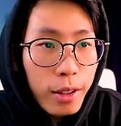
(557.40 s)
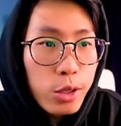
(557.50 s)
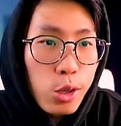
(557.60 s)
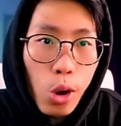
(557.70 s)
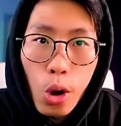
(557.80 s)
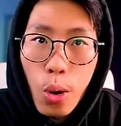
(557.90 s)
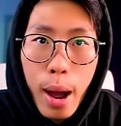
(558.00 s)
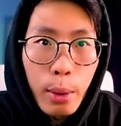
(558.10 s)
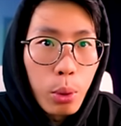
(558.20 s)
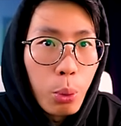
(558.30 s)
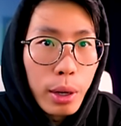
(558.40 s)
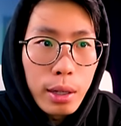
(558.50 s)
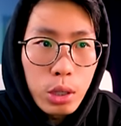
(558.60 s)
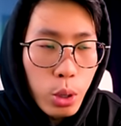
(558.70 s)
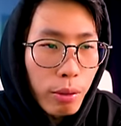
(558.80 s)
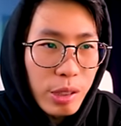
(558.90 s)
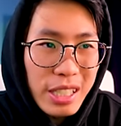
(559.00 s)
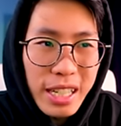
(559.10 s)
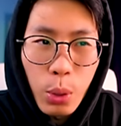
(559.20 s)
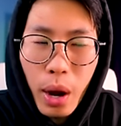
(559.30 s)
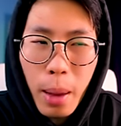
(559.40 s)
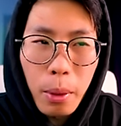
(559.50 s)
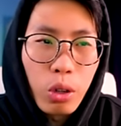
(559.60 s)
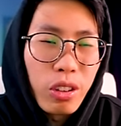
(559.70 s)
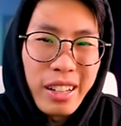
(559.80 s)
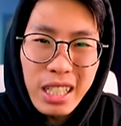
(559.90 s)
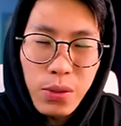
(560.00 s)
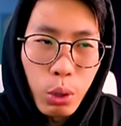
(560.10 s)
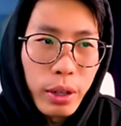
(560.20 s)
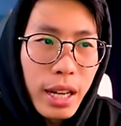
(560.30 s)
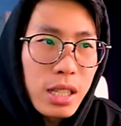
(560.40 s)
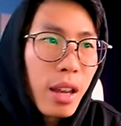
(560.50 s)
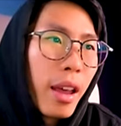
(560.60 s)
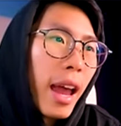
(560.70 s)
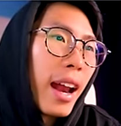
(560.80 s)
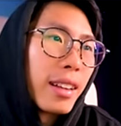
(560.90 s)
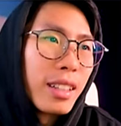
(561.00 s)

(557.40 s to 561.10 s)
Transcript: So I will really still have to see what happens over the next few days. And I